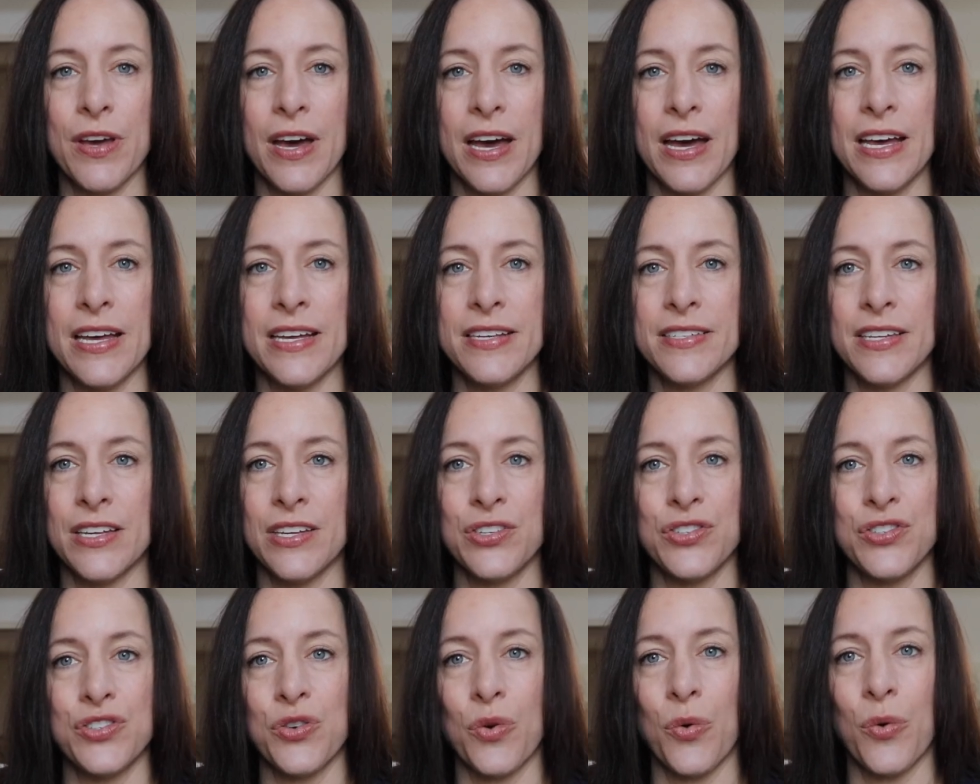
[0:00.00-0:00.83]
guys
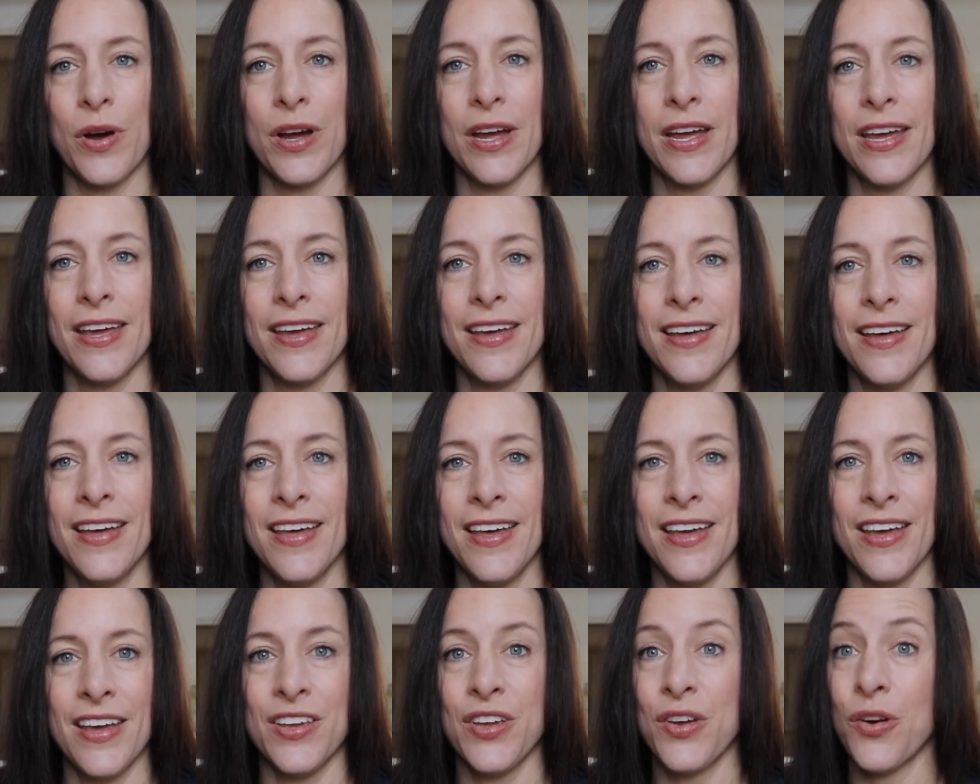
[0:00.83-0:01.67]
enjoy
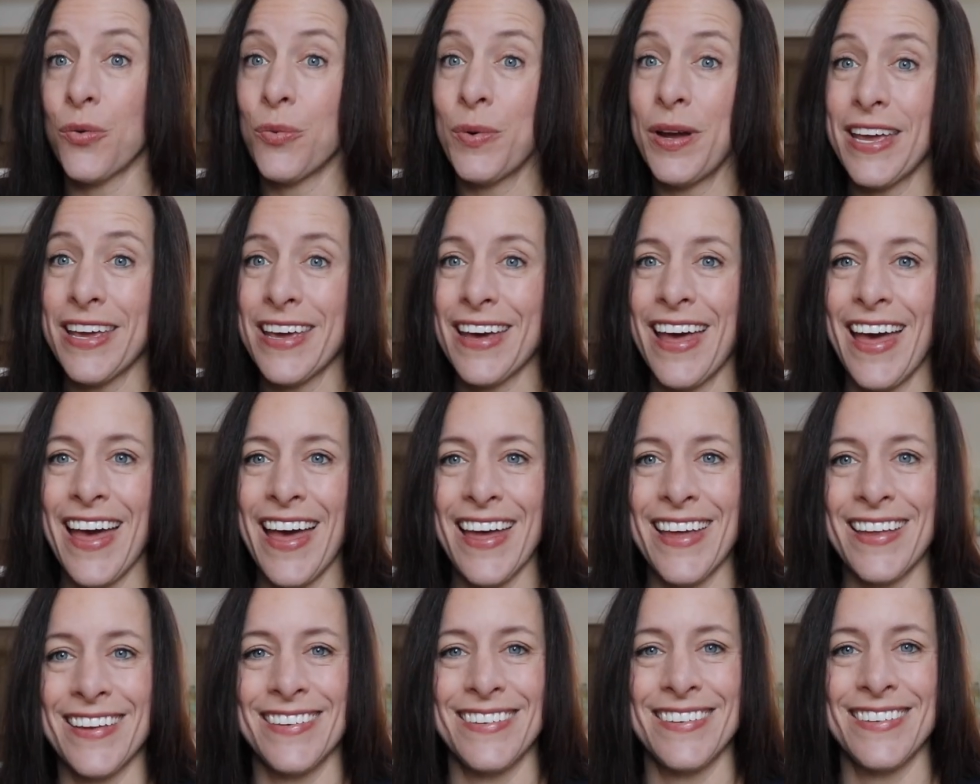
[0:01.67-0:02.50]
your week
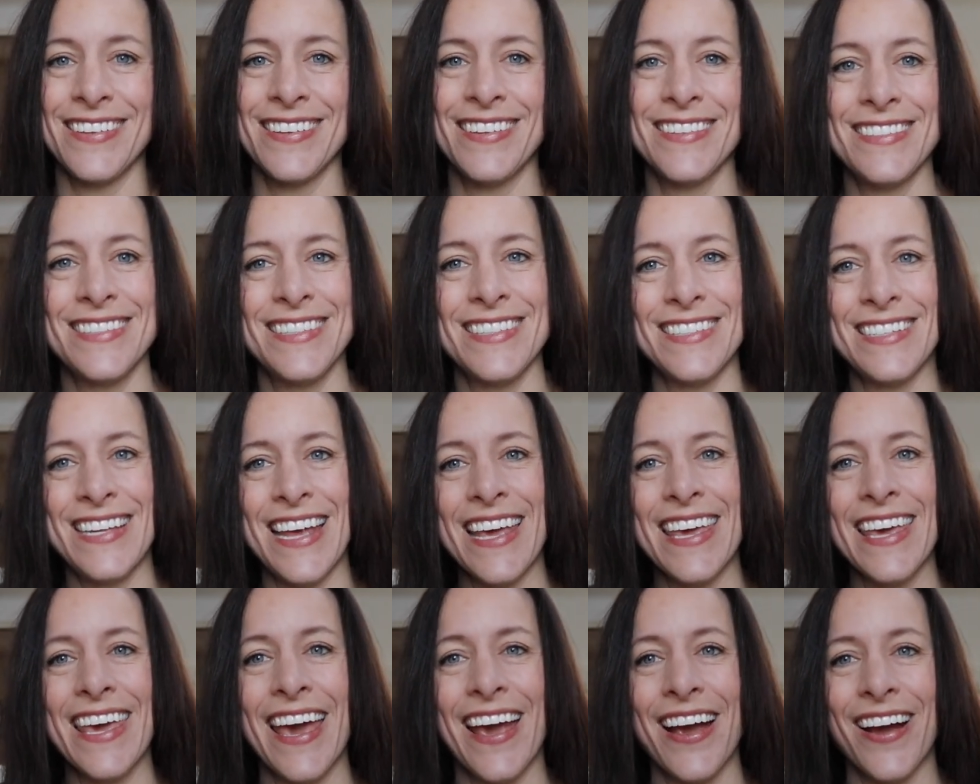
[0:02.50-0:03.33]
ahead.
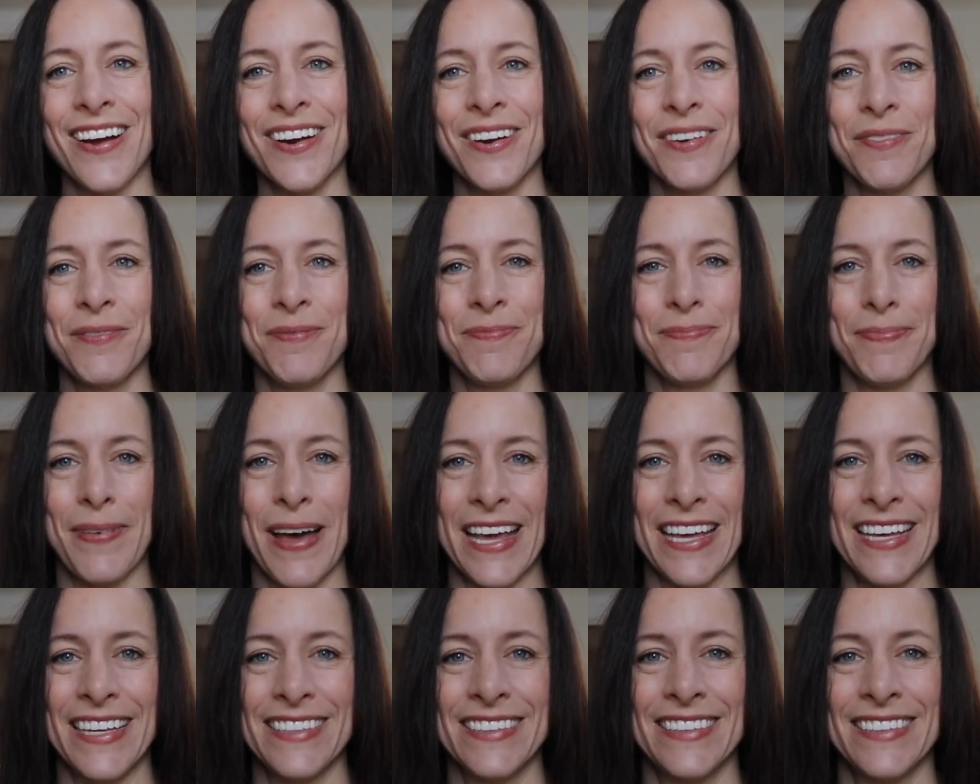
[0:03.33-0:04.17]
Take care, bye.